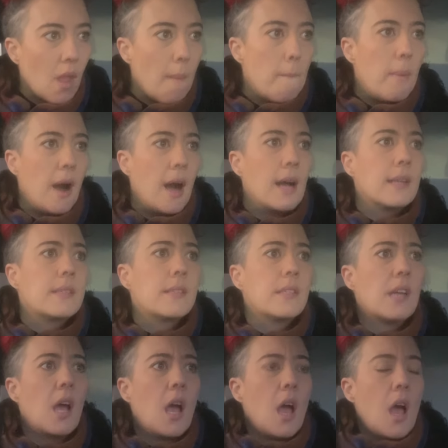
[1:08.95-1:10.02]
but
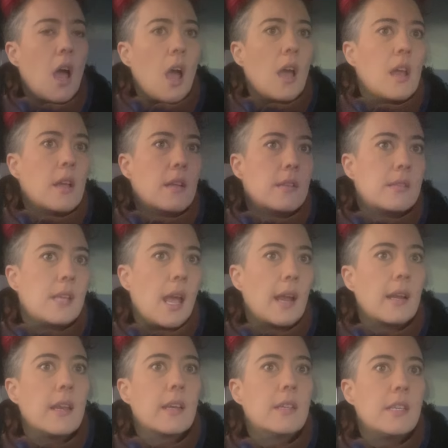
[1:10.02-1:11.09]

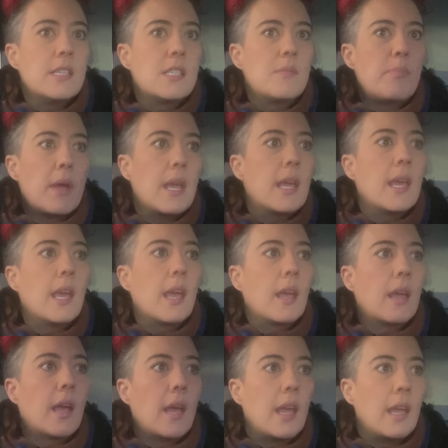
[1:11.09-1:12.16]
technically
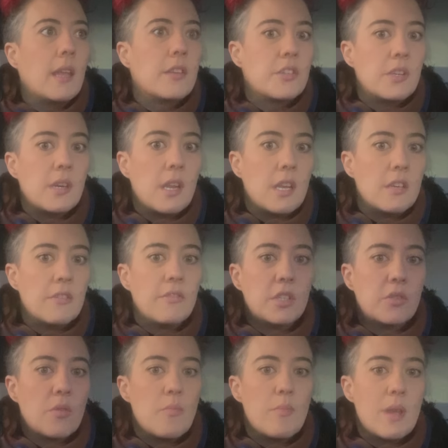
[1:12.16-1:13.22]
speaking, each and
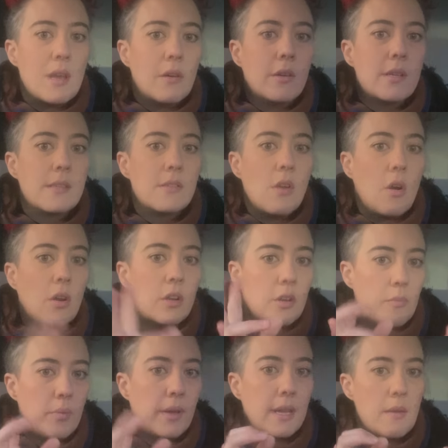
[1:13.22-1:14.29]
individual meal is not
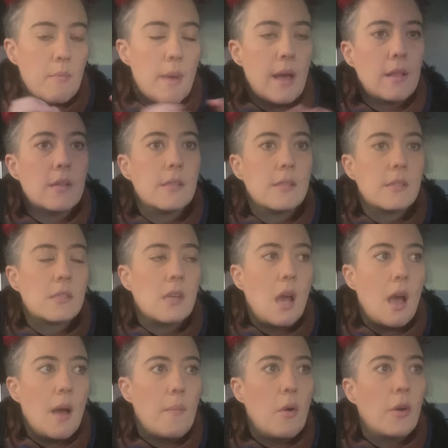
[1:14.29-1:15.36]
complete and balanced
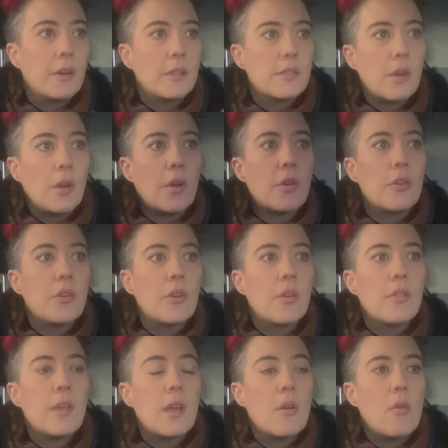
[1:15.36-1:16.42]
on its own. You
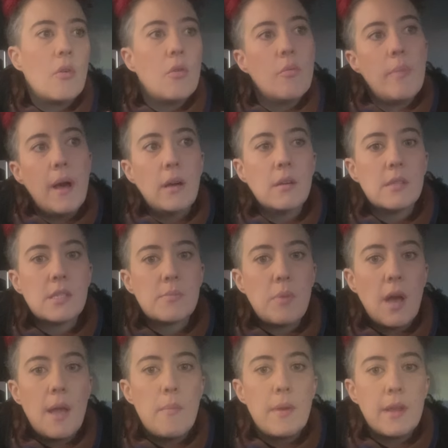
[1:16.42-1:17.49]
know, they're all balanced
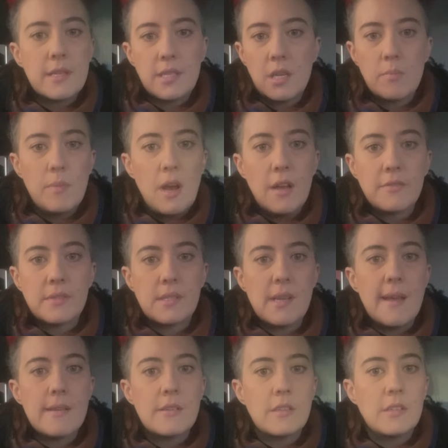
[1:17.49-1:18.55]
by a basic BARF
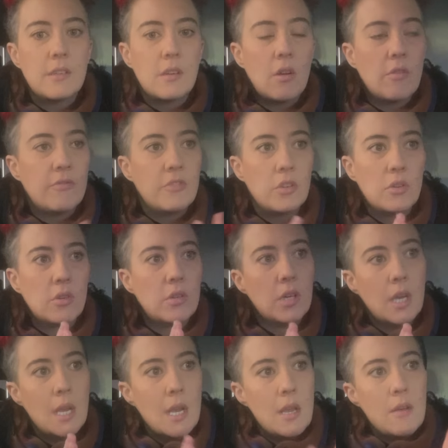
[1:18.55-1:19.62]
standard of your
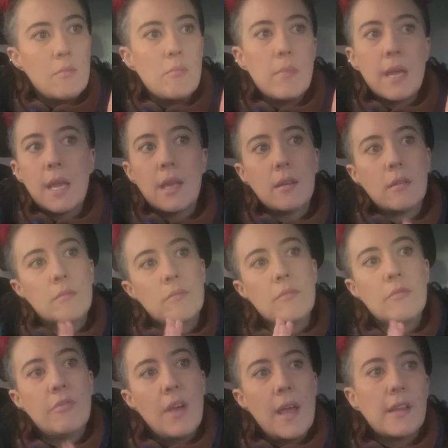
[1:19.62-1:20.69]
meat,
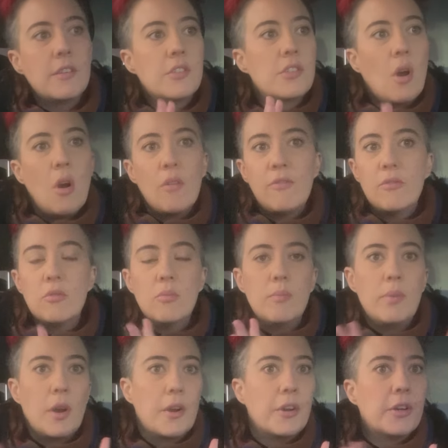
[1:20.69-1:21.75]
veg, offal,
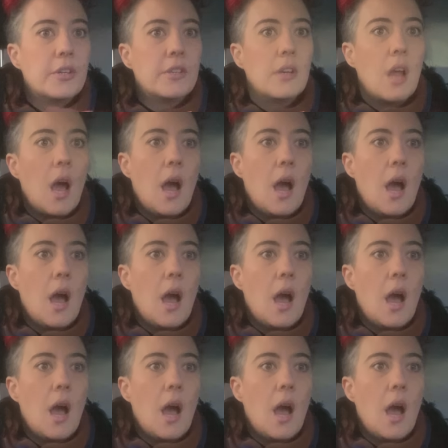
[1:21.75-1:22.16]
bone